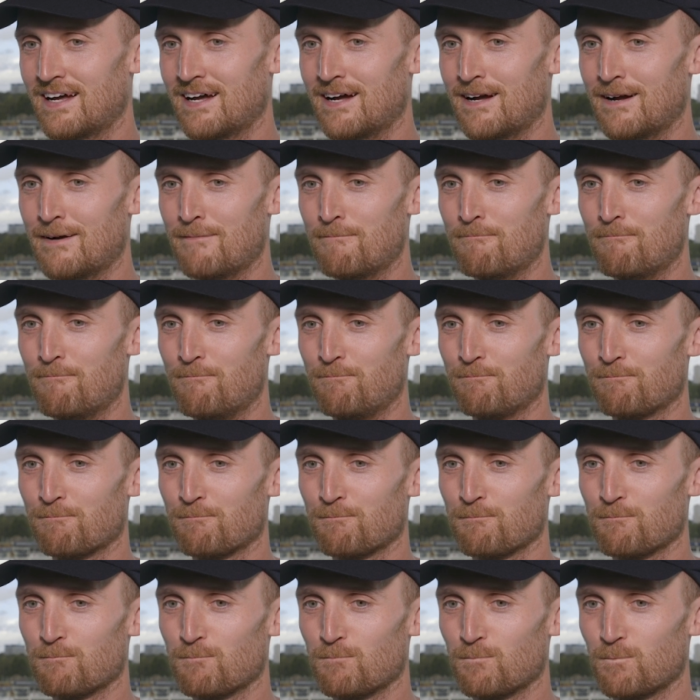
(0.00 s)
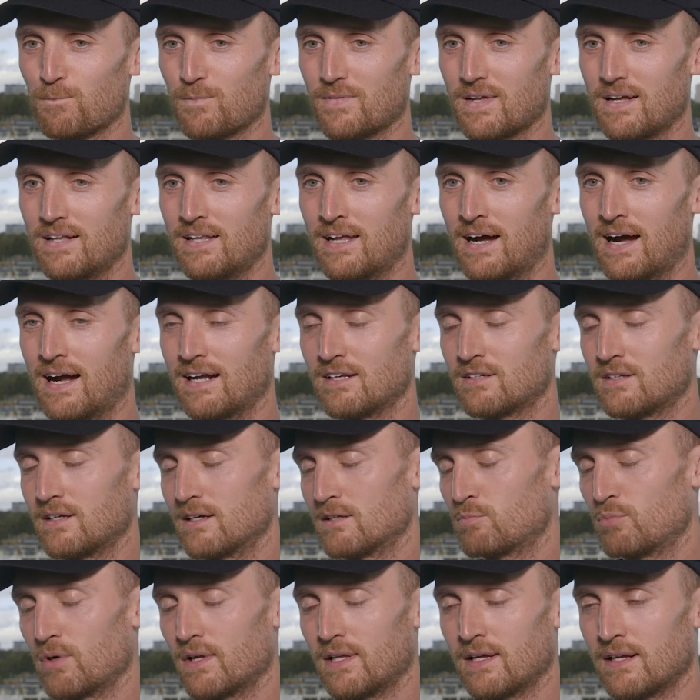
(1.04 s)
Um, no, it's,
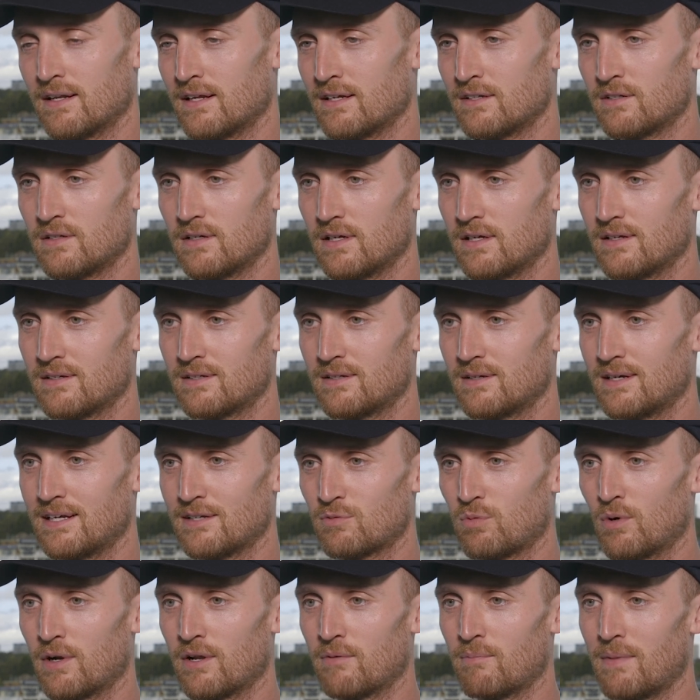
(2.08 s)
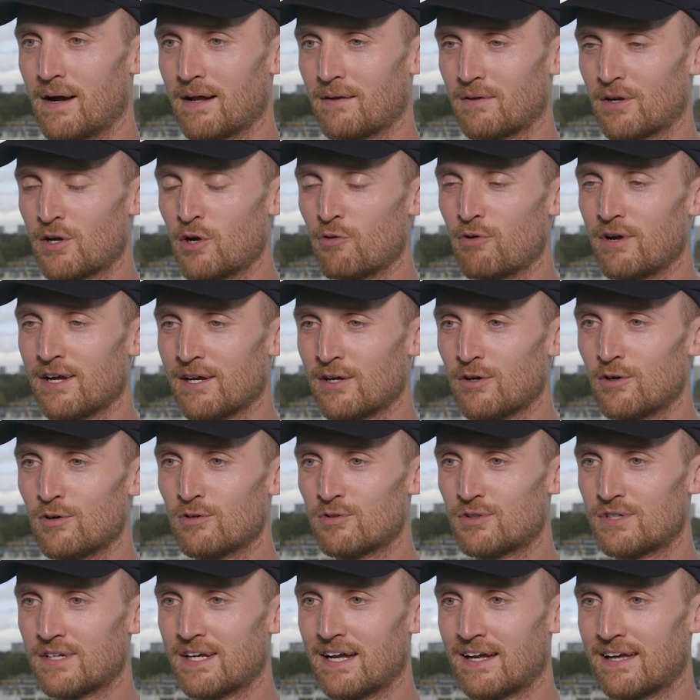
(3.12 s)
it's brilliant. It's, it's, it's one of my career
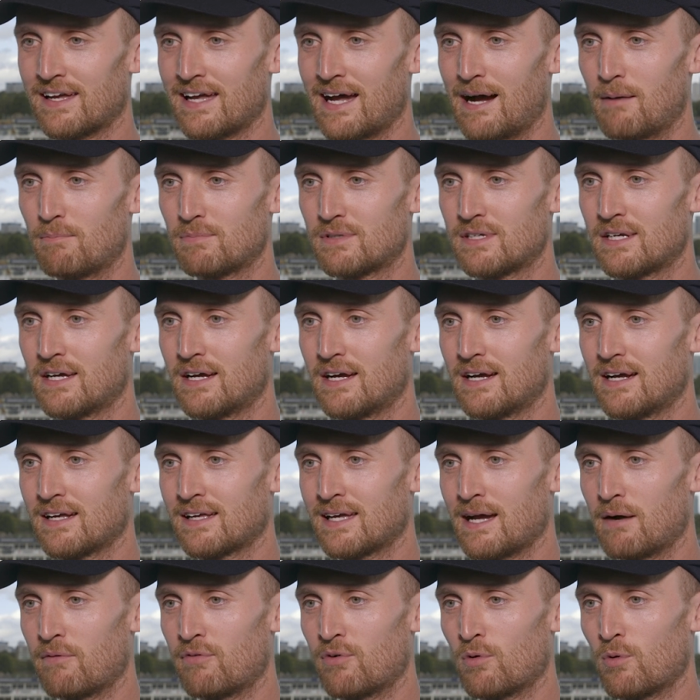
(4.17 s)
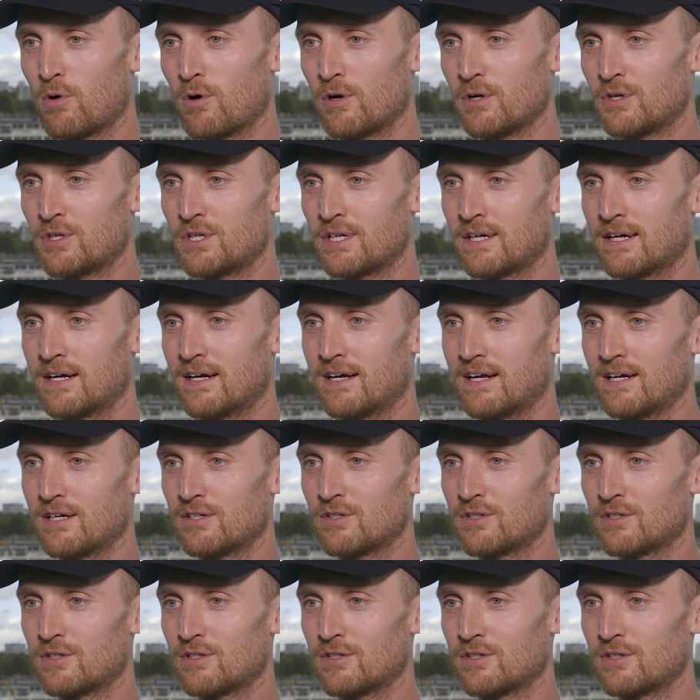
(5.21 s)
goals to get capped, capped for Warwickshire.